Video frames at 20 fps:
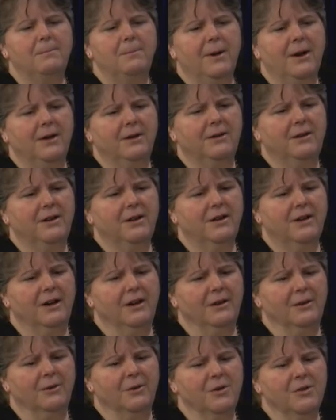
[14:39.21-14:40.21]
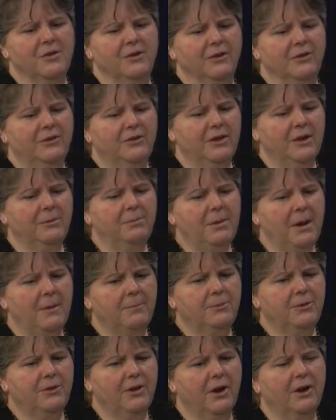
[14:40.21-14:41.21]
But the seal
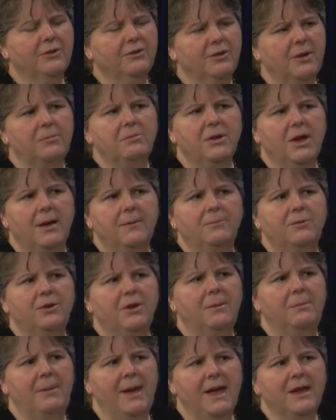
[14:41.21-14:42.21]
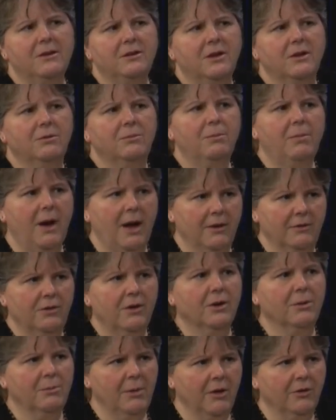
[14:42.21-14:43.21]
pups are sometimes abandoned by
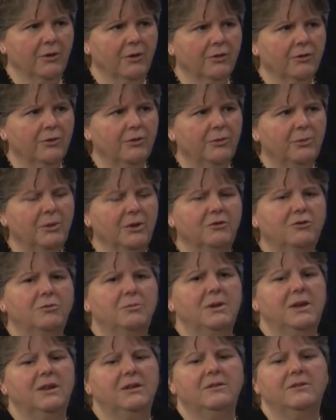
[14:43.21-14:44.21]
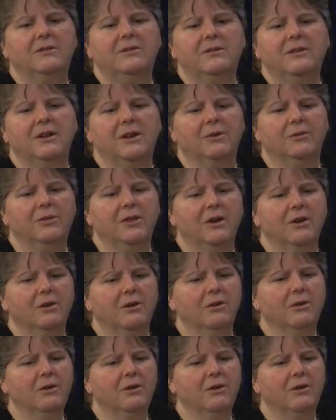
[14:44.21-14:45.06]
their mothers, which means, they're,